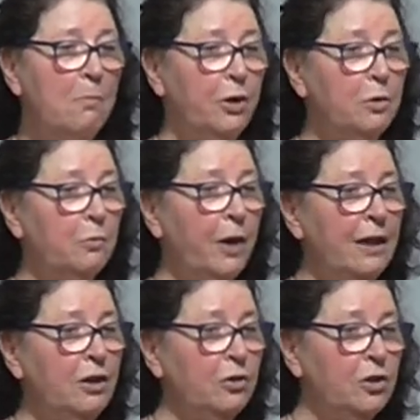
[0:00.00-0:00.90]
But
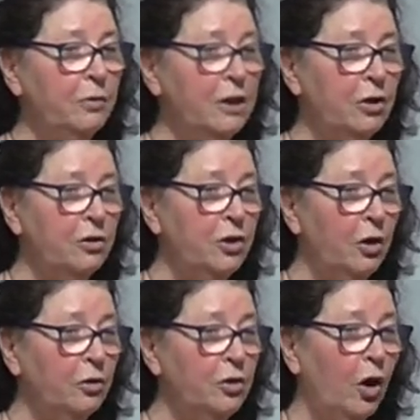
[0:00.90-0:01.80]
when you do it on
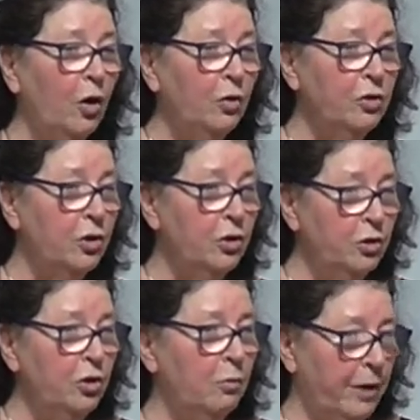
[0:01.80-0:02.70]
your own, you
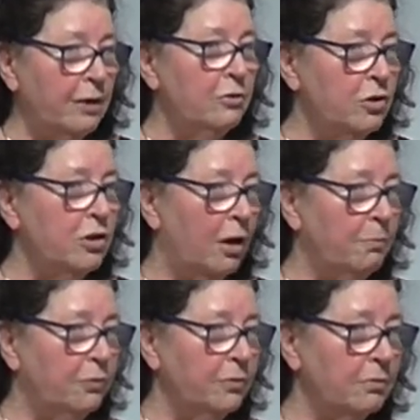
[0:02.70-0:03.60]
know where to stop.